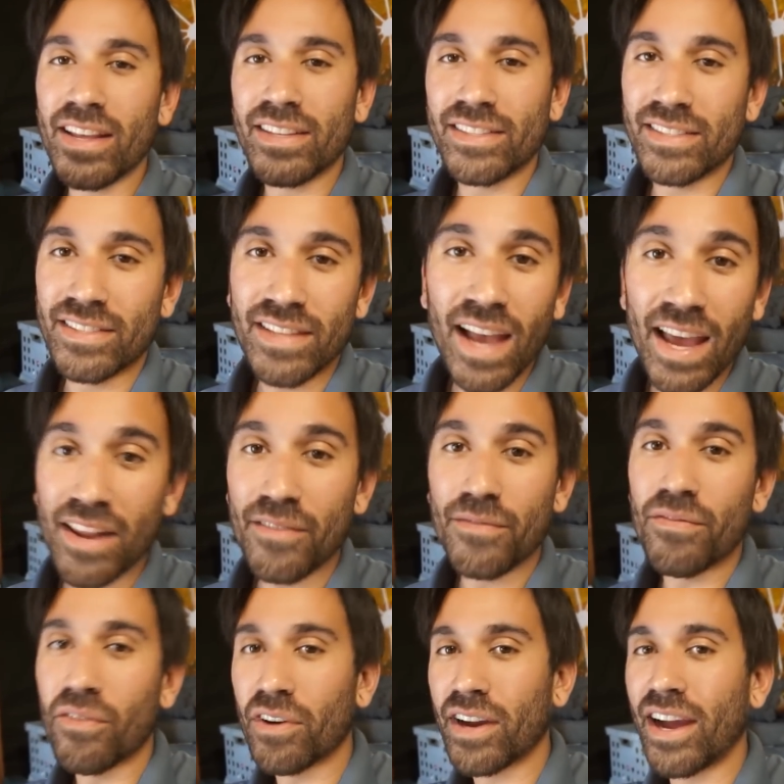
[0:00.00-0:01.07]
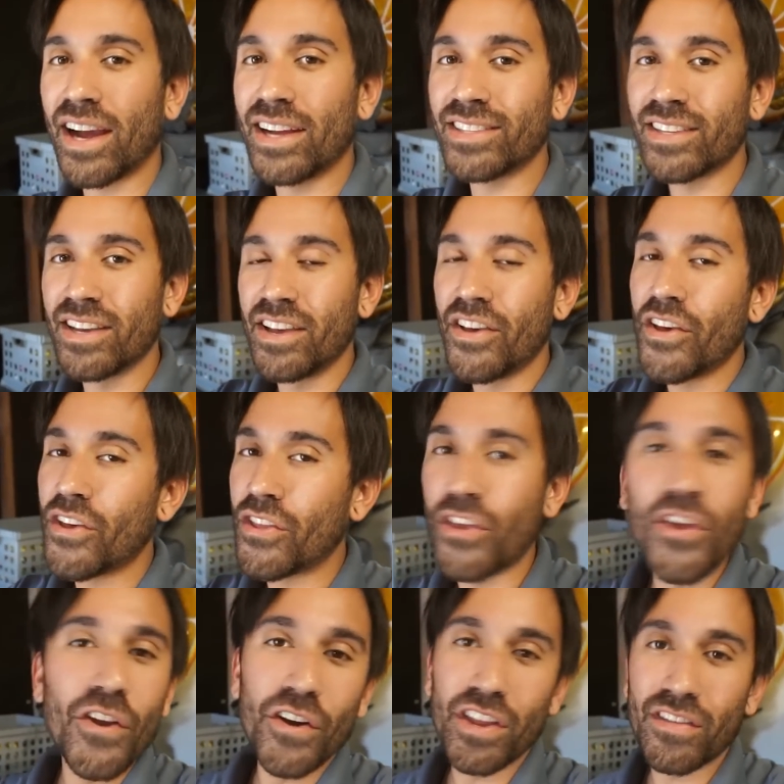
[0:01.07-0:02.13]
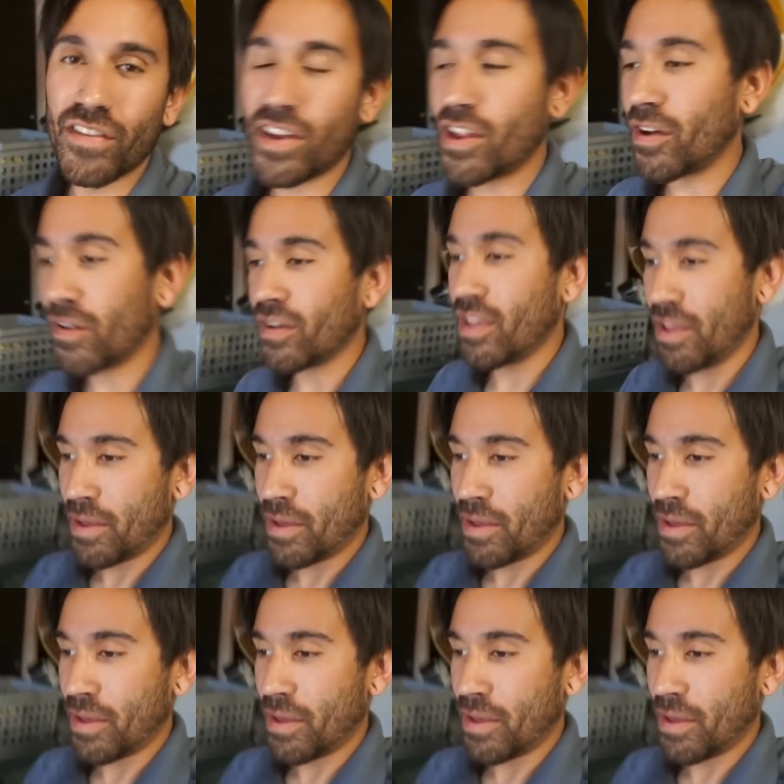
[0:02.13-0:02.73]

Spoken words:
excited for, guys. You don't even know.